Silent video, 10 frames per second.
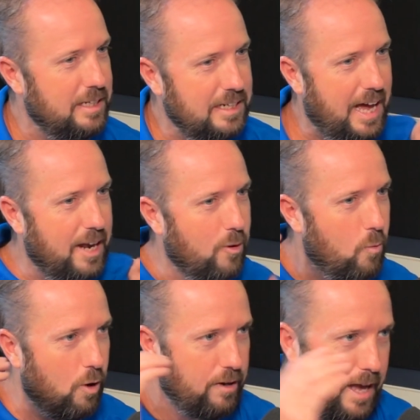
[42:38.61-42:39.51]
Yeah. I don't
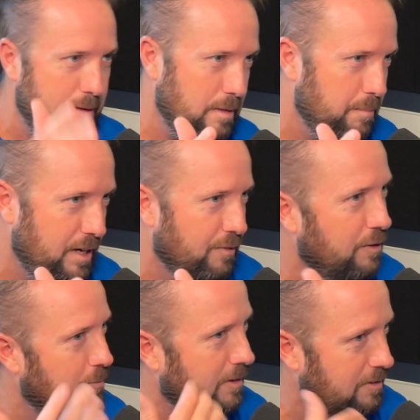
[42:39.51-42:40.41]
walk out of my
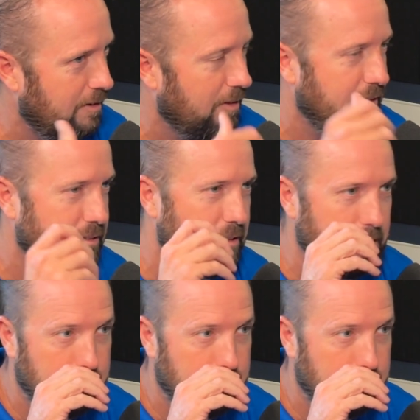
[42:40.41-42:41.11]
bedroom until all that's done.